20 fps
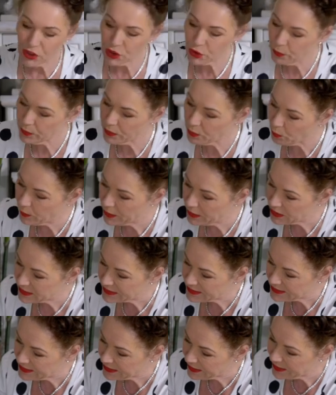sure that when you're
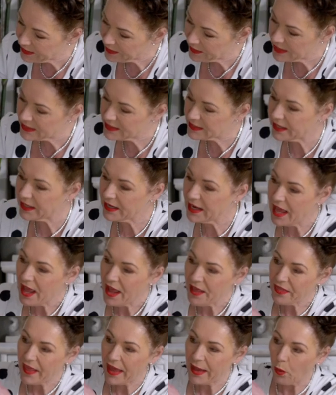sticking these in
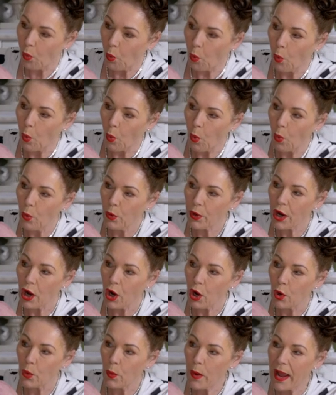they all
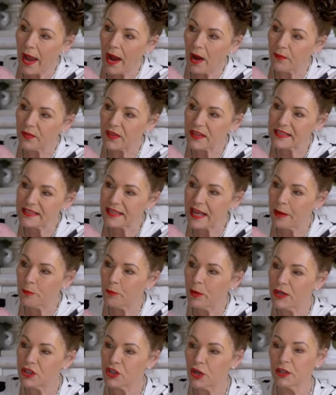go out the same
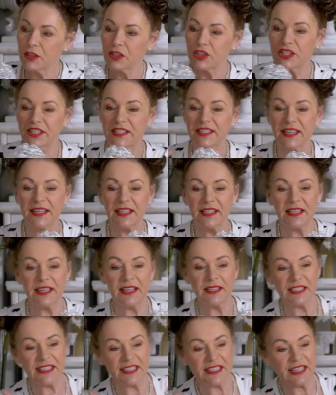way don't sit
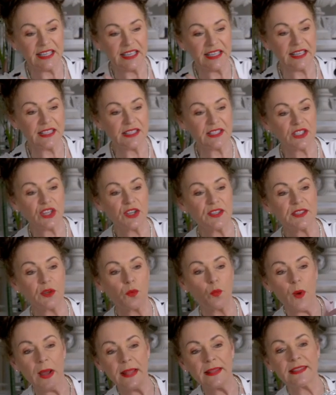it, stick it in so that
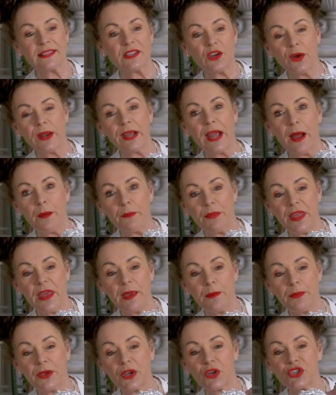one's going up there
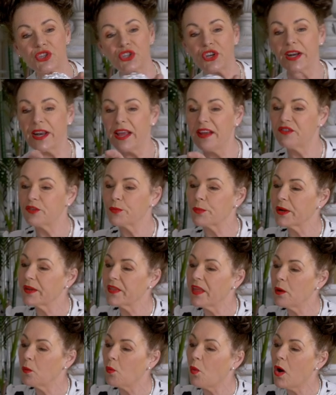because you're going to have to bring
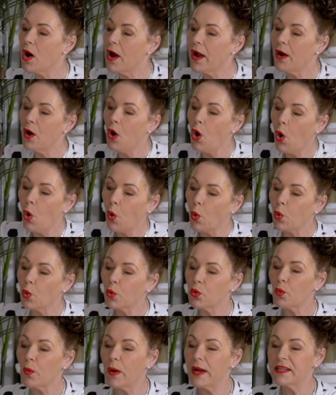that wire all
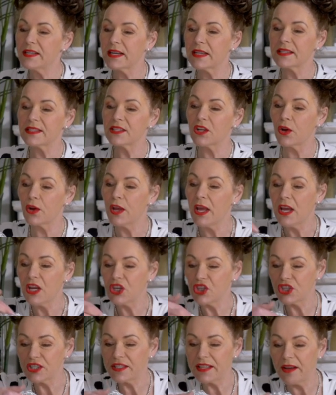the way down so
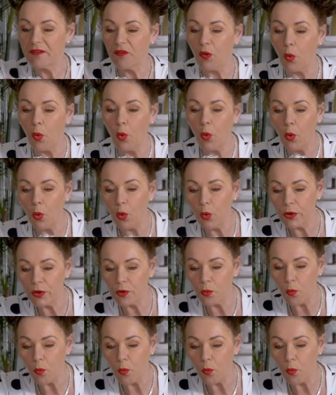just have all your